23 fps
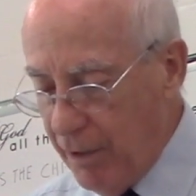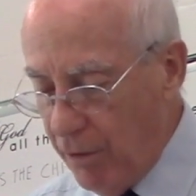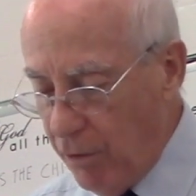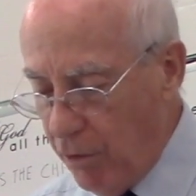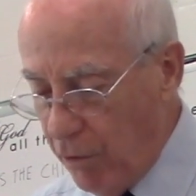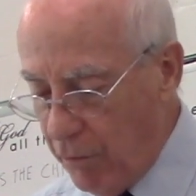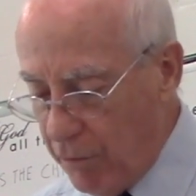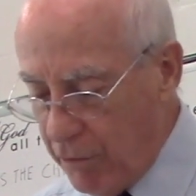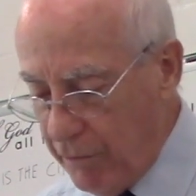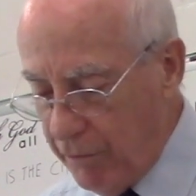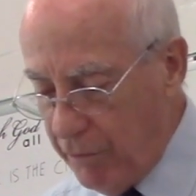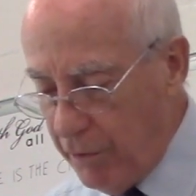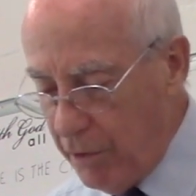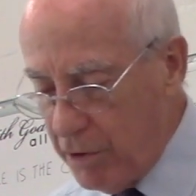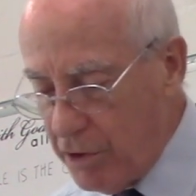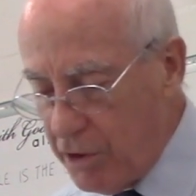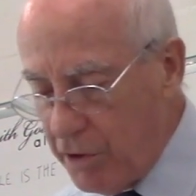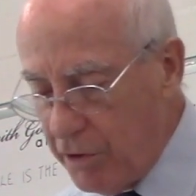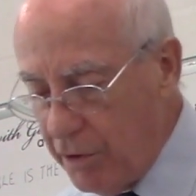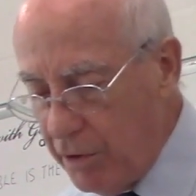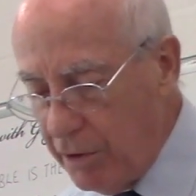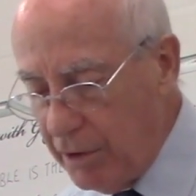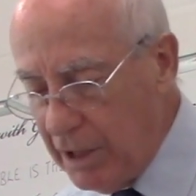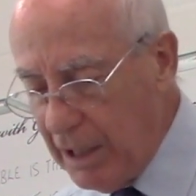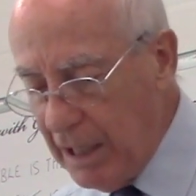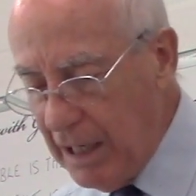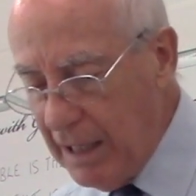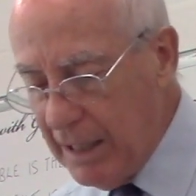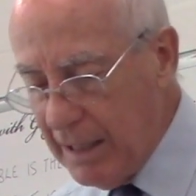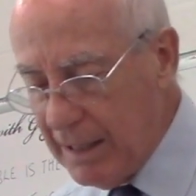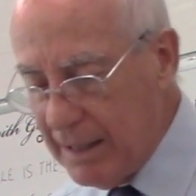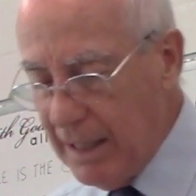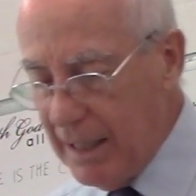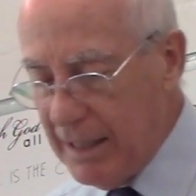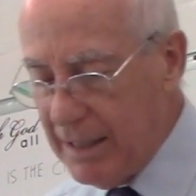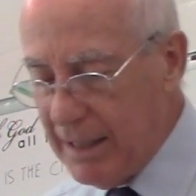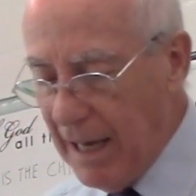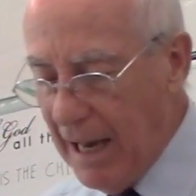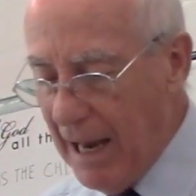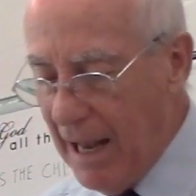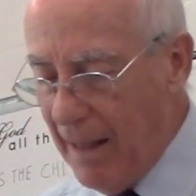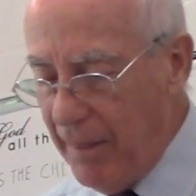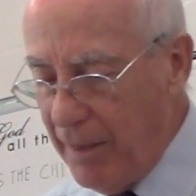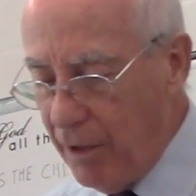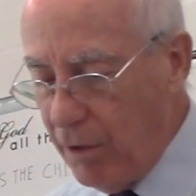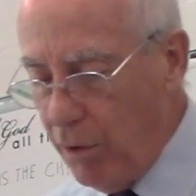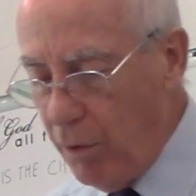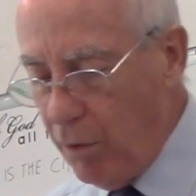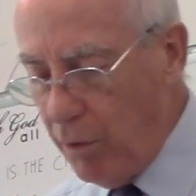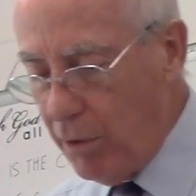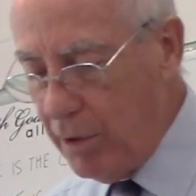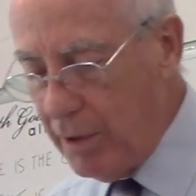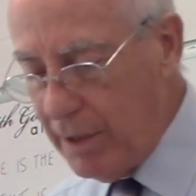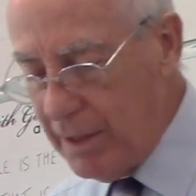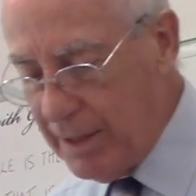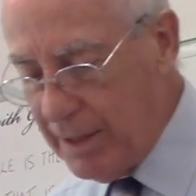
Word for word: Over in verse 13 it says, and the Lord